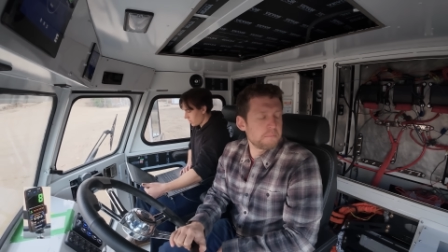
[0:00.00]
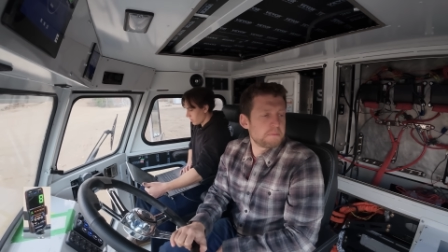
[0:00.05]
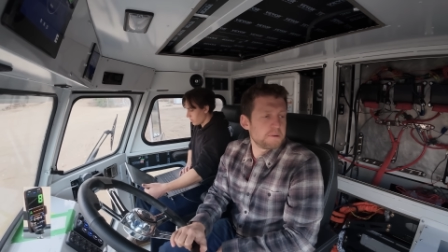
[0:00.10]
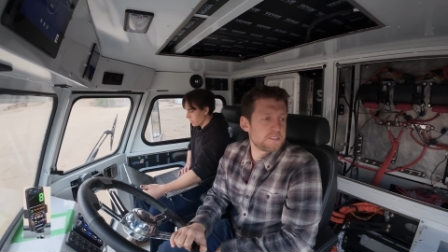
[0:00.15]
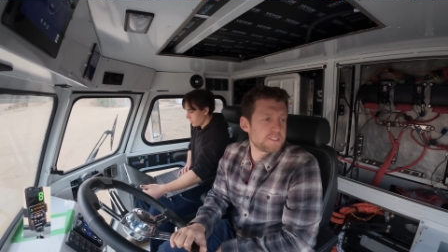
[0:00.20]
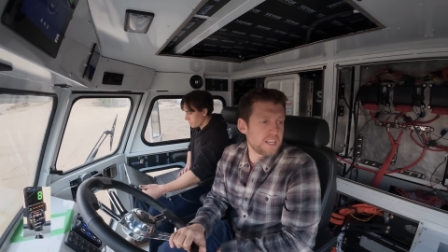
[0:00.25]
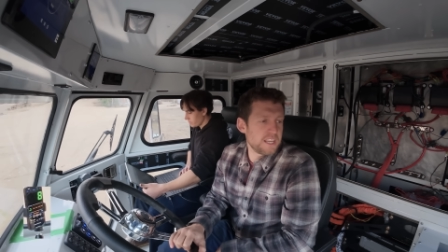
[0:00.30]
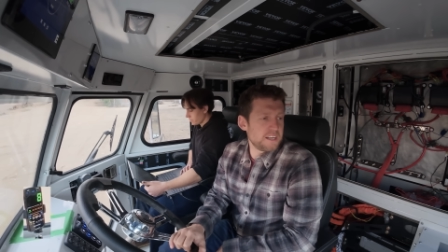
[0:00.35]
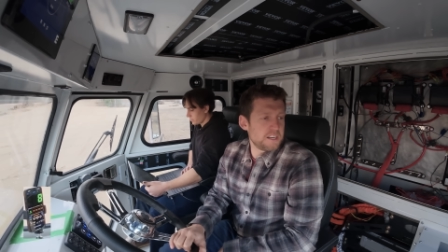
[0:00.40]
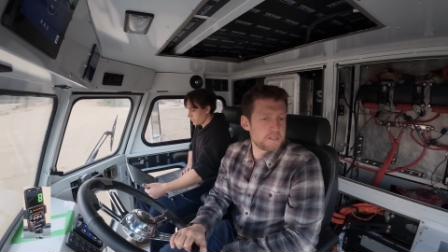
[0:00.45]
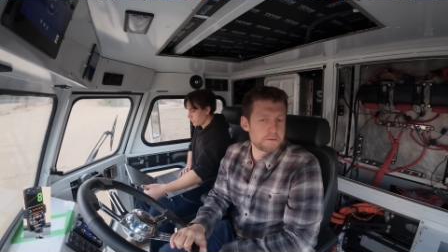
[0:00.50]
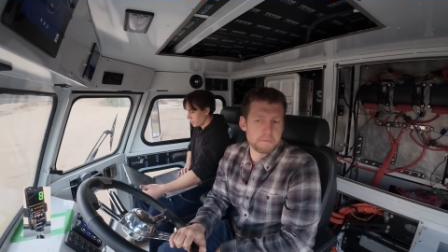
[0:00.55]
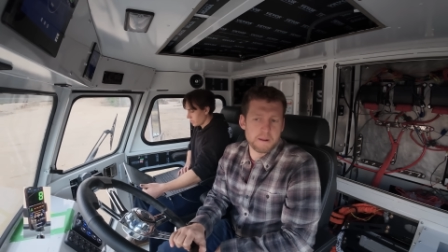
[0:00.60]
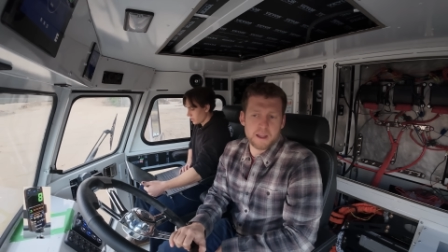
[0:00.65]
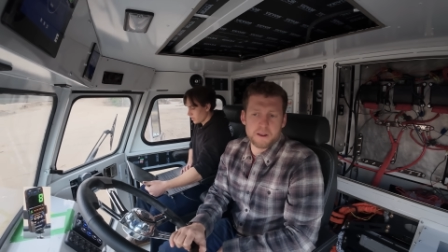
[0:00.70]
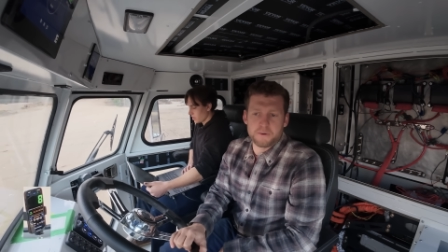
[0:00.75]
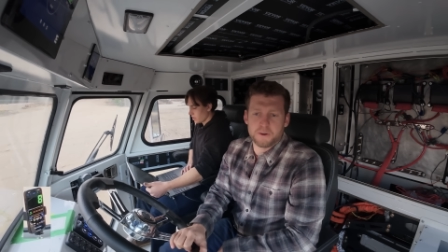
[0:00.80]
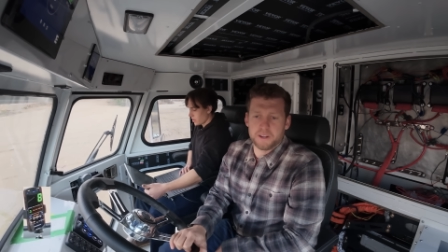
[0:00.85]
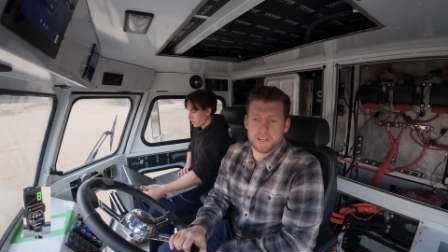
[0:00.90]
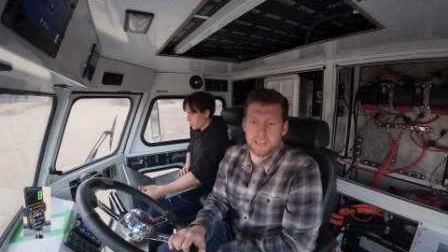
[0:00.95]
percentage
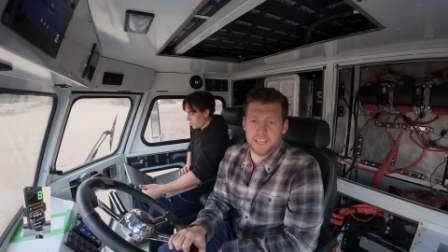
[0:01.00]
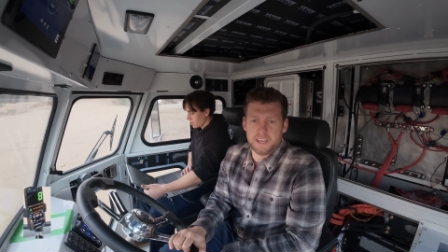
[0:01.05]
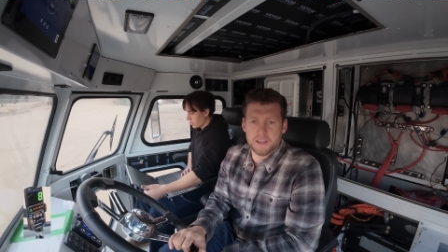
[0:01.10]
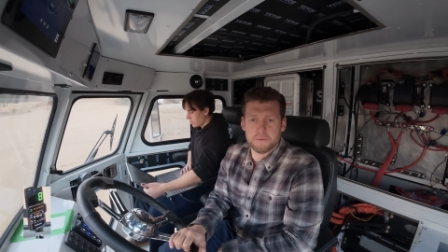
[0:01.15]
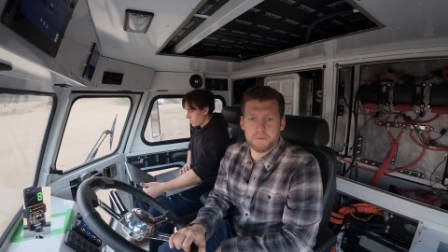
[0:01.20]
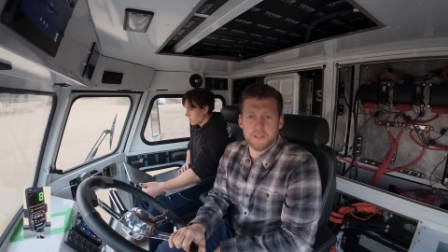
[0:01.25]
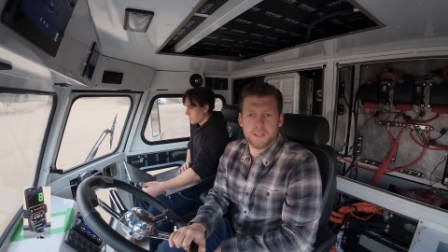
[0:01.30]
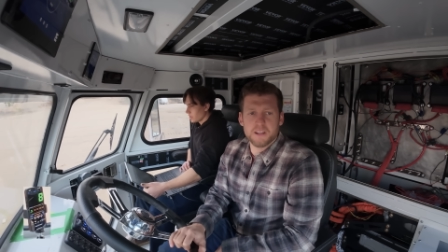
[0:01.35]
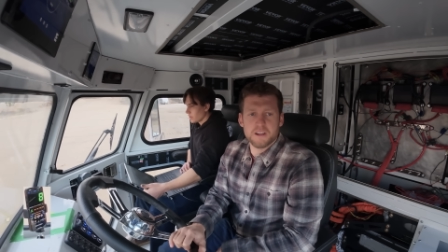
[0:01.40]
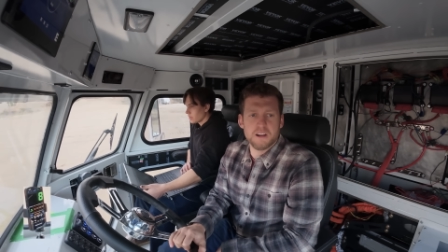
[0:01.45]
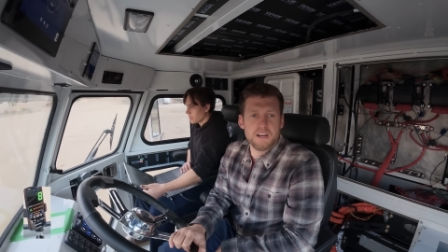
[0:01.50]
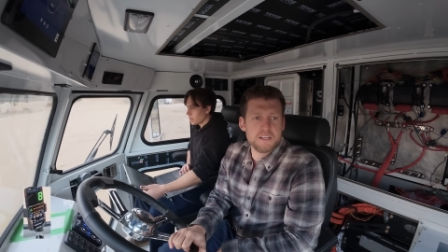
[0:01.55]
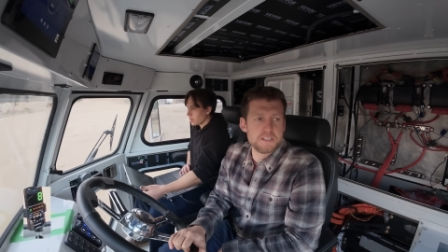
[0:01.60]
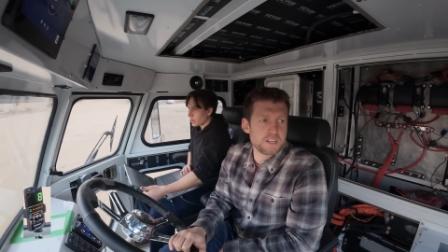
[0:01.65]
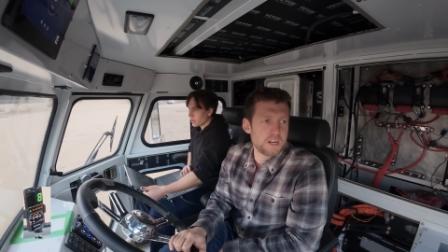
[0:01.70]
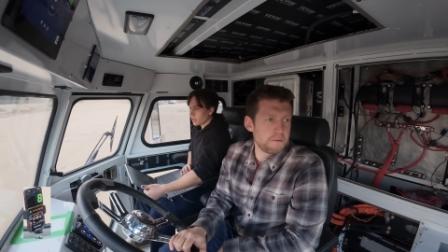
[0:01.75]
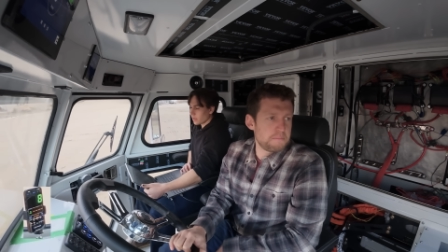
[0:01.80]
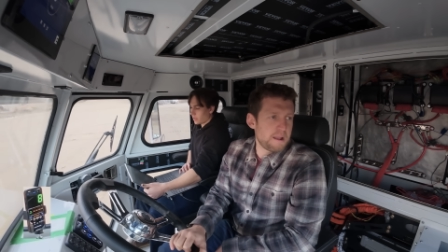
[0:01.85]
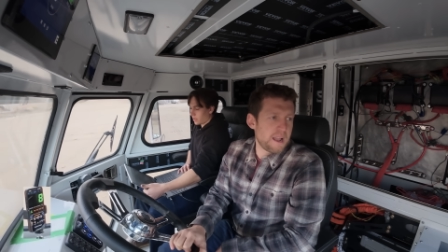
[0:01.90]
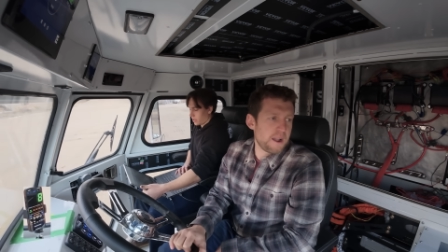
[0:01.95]
power? Can we increase
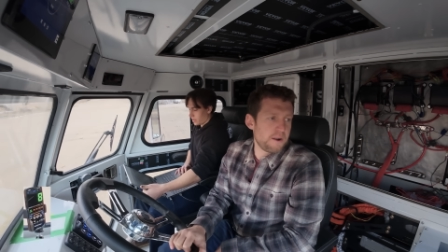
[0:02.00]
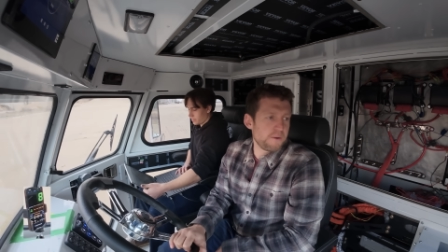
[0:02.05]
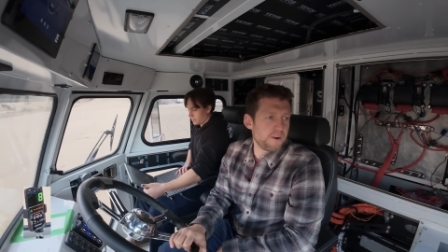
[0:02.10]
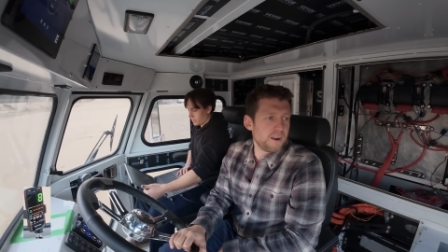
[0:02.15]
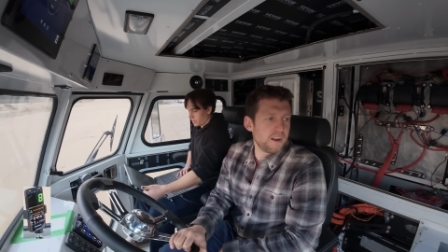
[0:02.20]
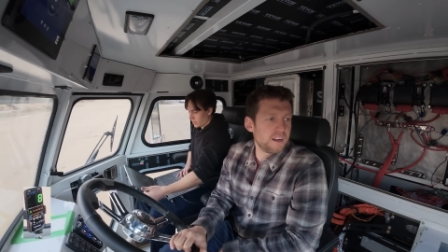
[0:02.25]
our power?